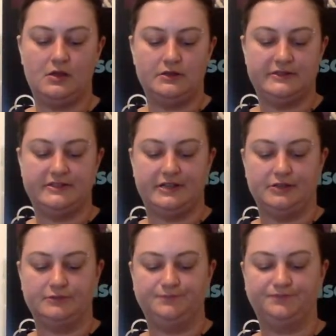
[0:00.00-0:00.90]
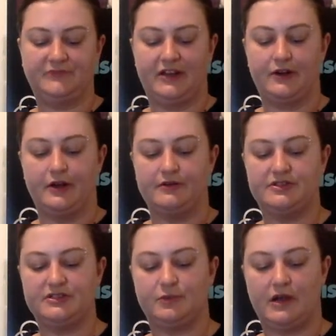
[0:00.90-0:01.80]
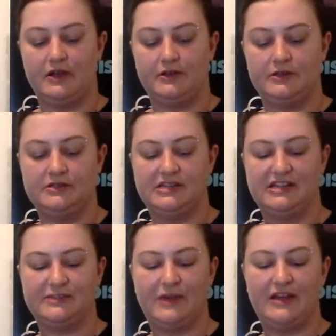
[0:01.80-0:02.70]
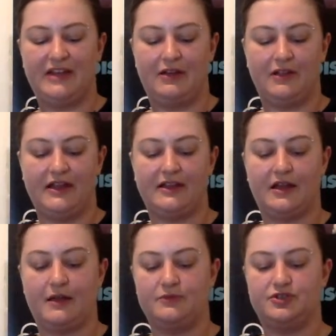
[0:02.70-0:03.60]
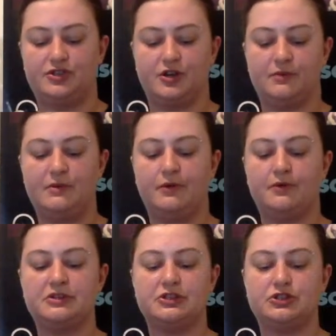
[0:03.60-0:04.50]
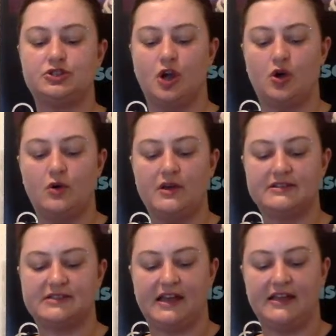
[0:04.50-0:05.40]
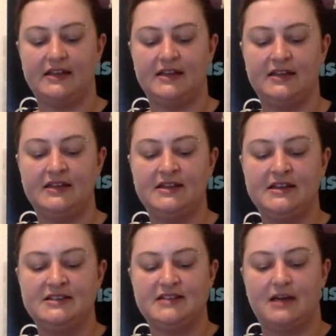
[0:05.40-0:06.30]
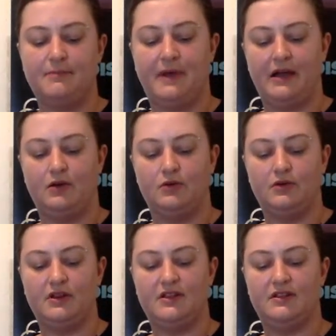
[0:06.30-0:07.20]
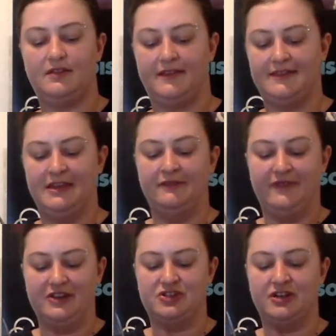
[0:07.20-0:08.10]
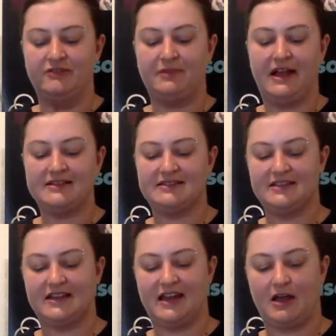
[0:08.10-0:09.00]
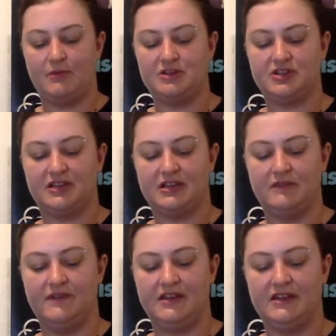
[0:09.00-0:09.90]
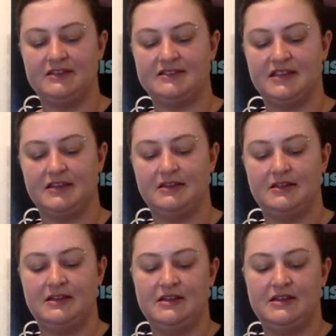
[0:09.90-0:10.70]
So I don't know. It's just wild, and it's wild how like I'm sure people were so excited about like the invention of plastic and how much like convenience it